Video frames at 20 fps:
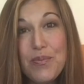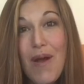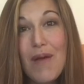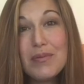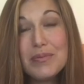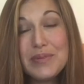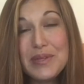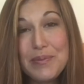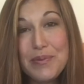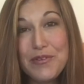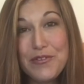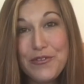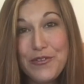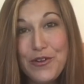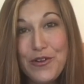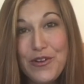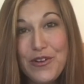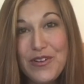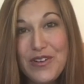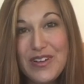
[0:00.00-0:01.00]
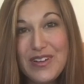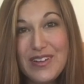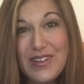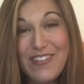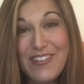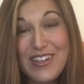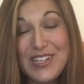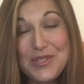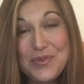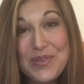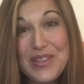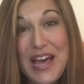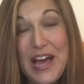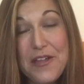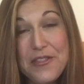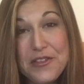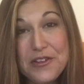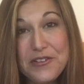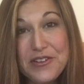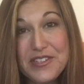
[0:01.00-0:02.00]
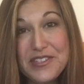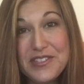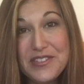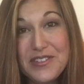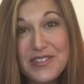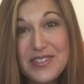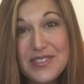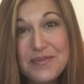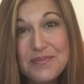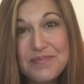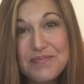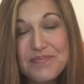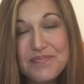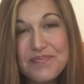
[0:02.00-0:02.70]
probably prefer earrings without the crystals.